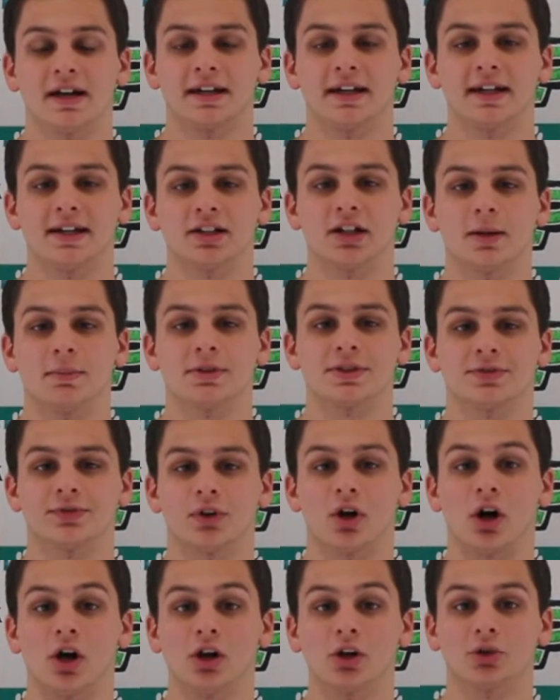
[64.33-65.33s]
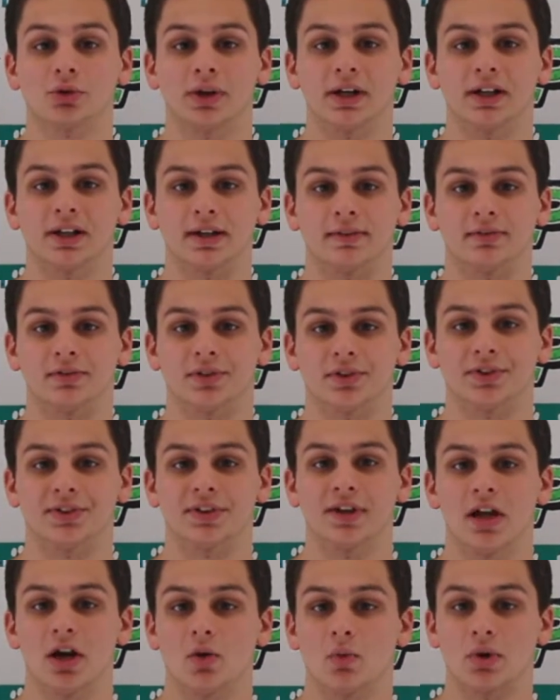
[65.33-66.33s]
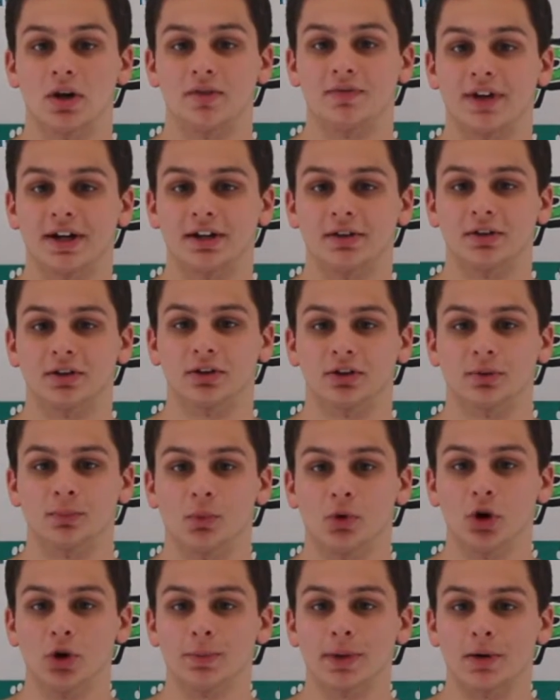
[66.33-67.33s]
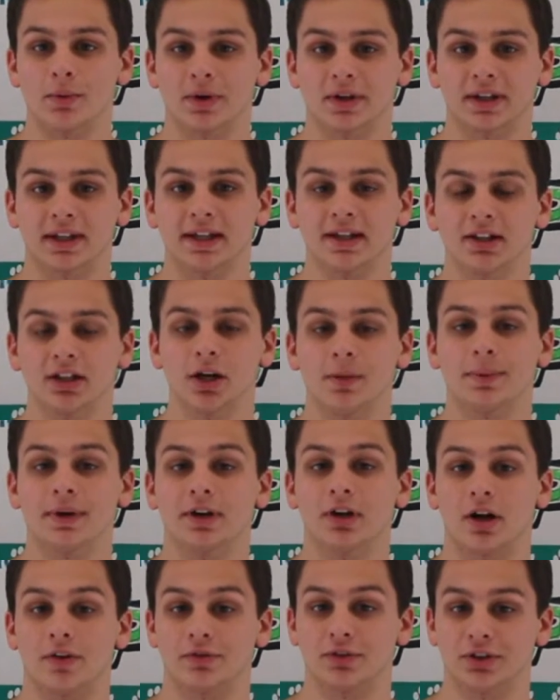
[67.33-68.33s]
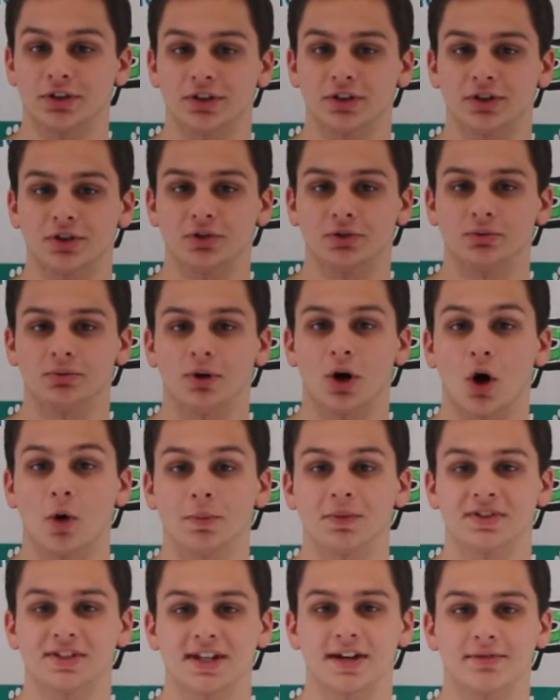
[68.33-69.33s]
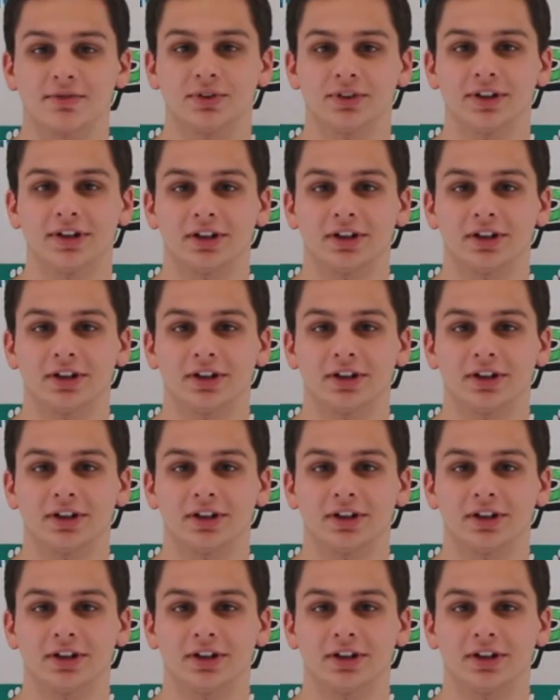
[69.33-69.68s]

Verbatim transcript: Key Club is for all grade levels. We invite you to learn more about what Key Club can offer to you. Hope to see everyone